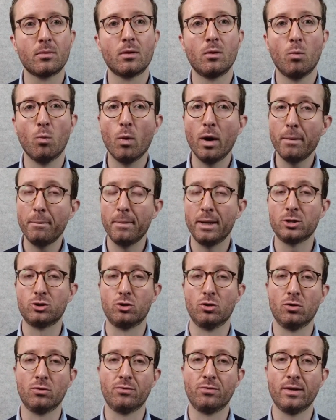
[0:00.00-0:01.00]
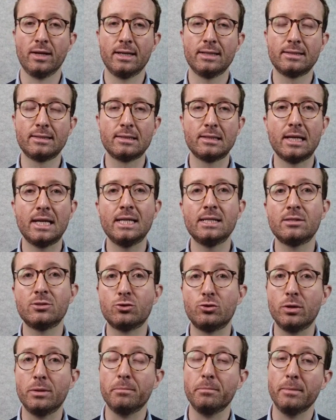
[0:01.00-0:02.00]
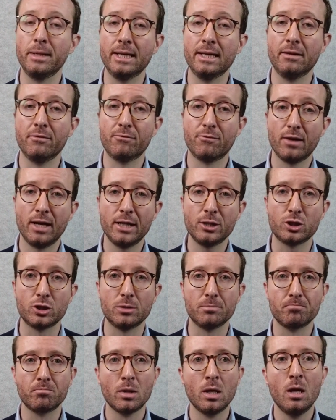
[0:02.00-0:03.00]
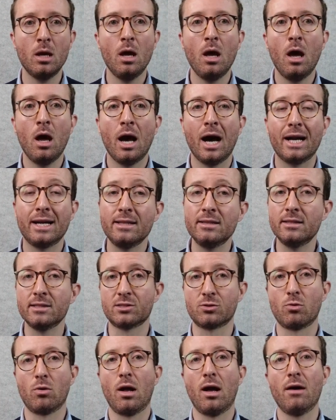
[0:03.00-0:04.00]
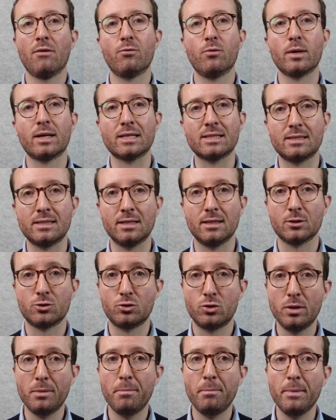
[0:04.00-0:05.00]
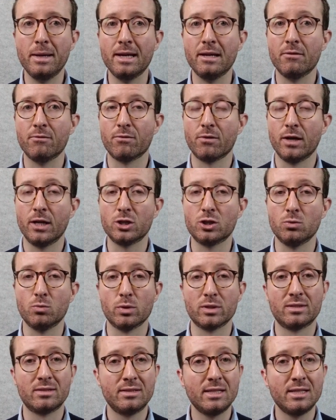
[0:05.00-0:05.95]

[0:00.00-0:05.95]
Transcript: One measure of this is trim mean inflation. And in this graph, we can see that trim mean inflation was